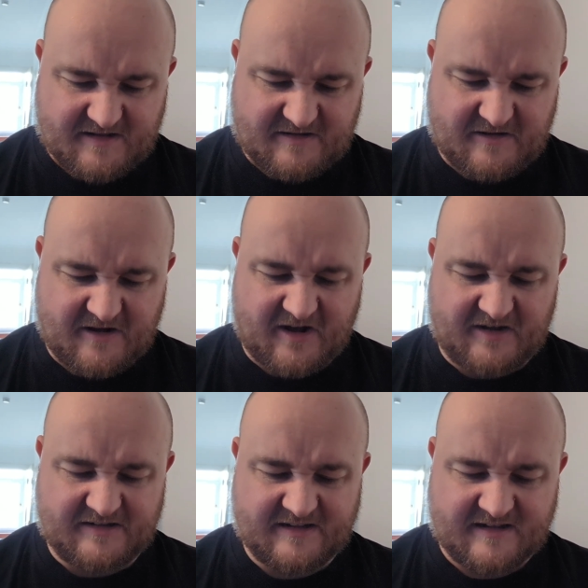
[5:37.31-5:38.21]

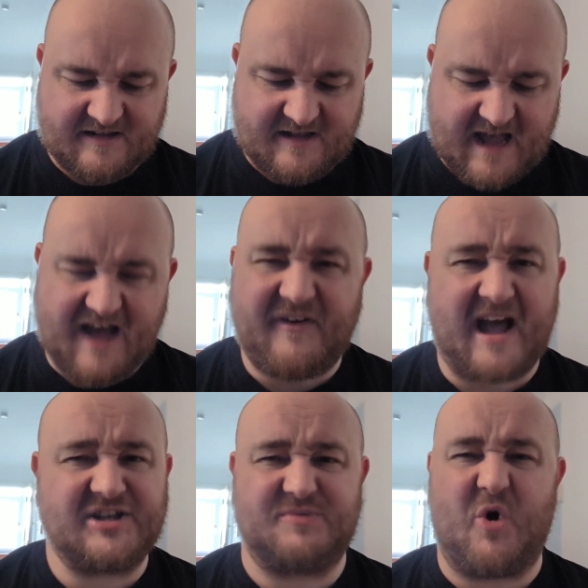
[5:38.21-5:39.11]
Oh. I've
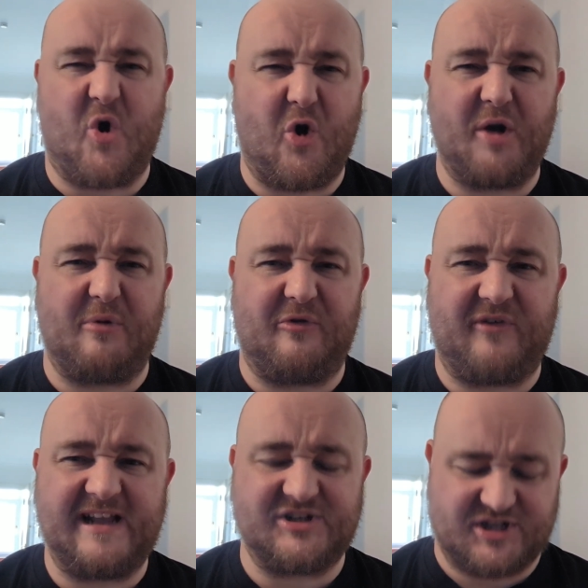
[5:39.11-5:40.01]
had some horrible
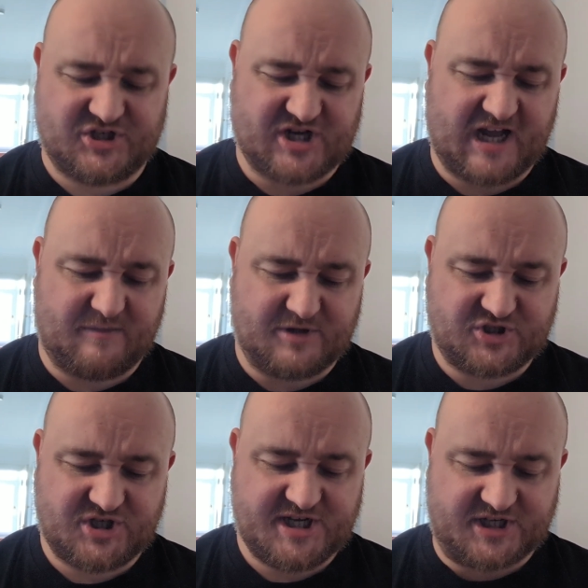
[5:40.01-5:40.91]
things on this channel, but
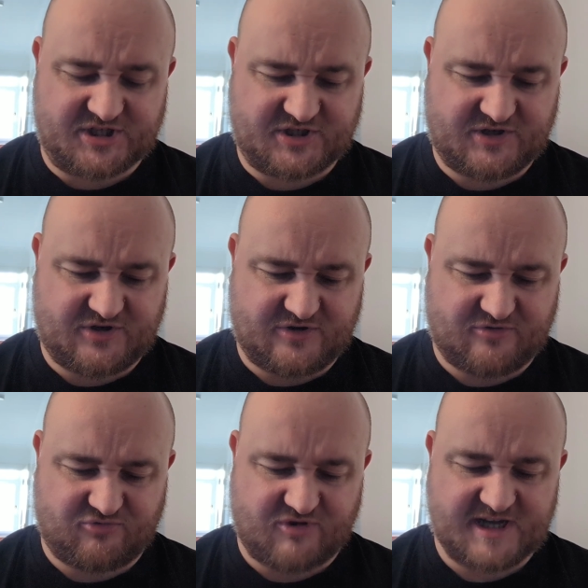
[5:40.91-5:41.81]
Jesus
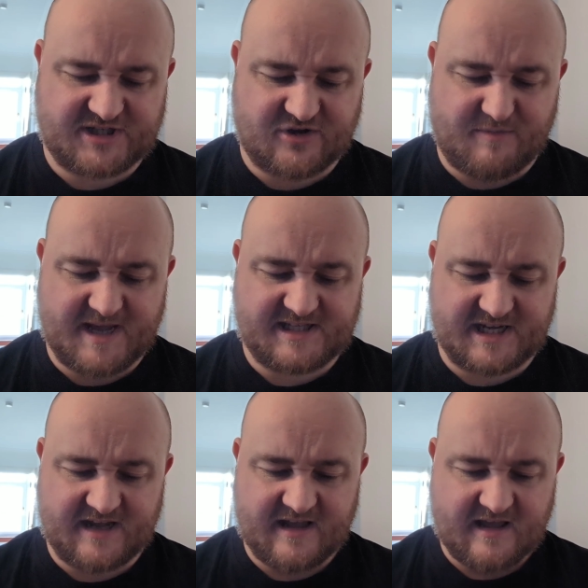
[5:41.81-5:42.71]
Christ almighty.